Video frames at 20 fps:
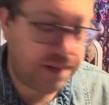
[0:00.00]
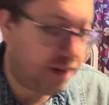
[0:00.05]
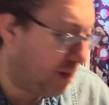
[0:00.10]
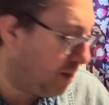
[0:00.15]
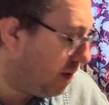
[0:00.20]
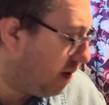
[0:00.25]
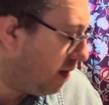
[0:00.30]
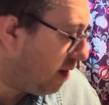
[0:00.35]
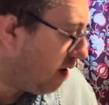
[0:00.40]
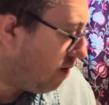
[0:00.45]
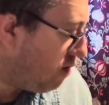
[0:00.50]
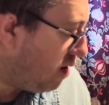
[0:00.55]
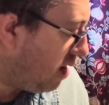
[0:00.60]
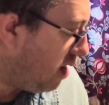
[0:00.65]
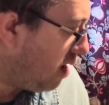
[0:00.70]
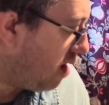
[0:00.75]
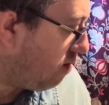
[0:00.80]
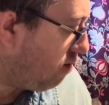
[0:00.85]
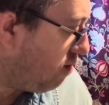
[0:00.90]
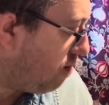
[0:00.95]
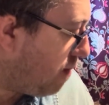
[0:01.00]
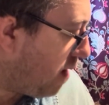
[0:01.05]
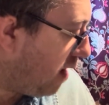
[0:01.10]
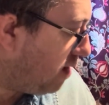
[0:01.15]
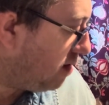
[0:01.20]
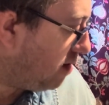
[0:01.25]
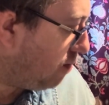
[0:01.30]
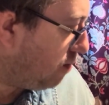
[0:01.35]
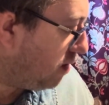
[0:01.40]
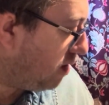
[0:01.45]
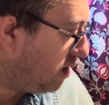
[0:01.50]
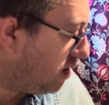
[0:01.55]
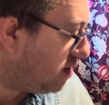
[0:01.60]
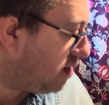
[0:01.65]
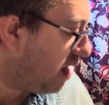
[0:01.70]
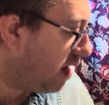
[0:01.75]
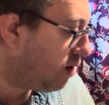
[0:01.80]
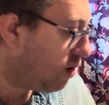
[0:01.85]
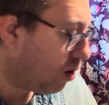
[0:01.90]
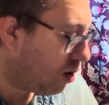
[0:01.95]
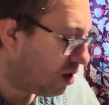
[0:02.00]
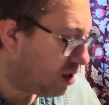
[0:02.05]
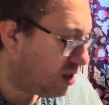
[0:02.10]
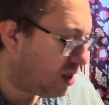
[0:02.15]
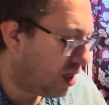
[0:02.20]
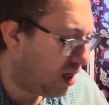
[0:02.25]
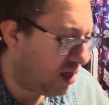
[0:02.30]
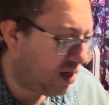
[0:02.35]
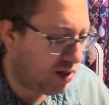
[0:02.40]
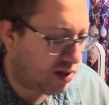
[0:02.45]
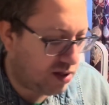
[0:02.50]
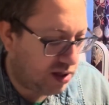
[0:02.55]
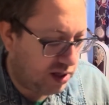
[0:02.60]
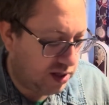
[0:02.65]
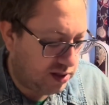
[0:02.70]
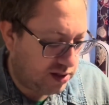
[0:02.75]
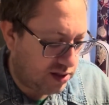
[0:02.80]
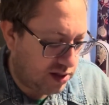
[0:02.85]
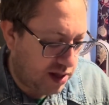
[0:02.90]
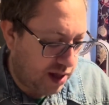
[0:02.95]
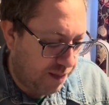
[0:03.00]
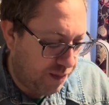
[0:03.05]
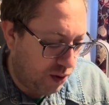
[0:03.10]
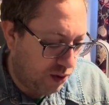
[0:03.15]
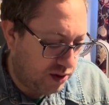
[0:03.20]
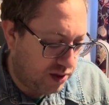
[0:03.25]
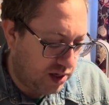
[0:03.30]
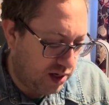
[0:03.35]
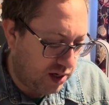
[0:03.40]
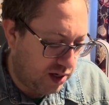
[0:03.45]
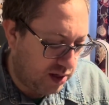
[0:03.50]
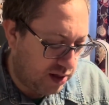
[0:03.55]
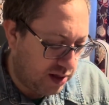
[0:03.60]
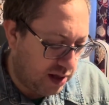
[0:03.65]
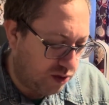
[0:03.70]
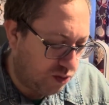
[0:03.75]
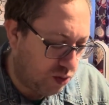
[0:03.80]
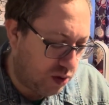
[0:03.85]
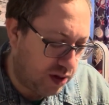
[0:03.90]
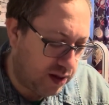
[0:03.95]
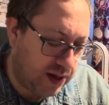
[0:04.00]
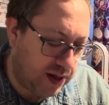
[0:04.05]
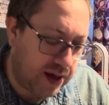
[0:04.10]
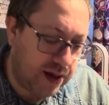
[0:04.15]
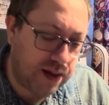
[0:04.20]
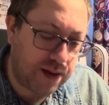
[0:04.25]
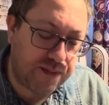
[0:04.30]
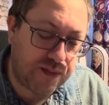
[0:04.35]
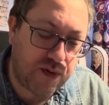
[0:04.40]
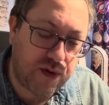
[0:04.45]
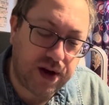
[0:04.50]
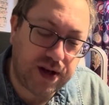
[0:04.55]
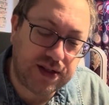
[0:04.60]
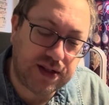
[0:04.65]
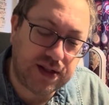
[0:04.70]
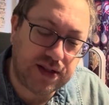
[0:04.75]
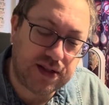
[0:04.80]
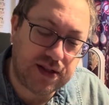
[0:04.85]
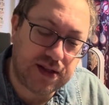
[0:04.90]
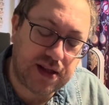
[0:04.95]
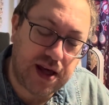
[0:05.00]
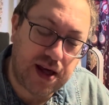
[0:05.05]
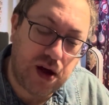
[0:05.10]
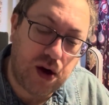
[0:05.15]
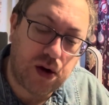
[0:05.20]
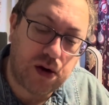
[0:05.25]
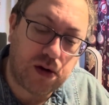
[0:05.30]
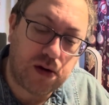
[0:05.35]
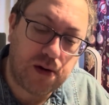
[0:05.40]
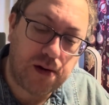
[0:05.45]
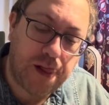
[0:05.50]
But they really are amazing with the technology and the things that they put in it. That's why they are the prices that they are.